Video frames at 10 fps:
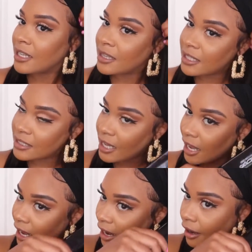This
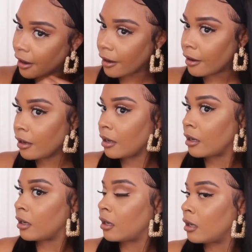hair
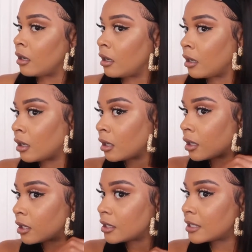
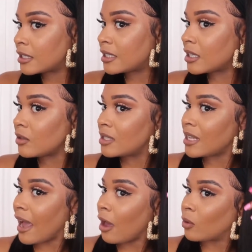
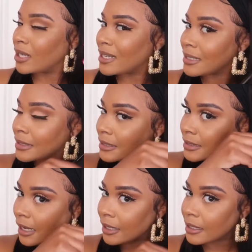silks out in
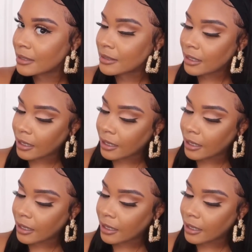seconds.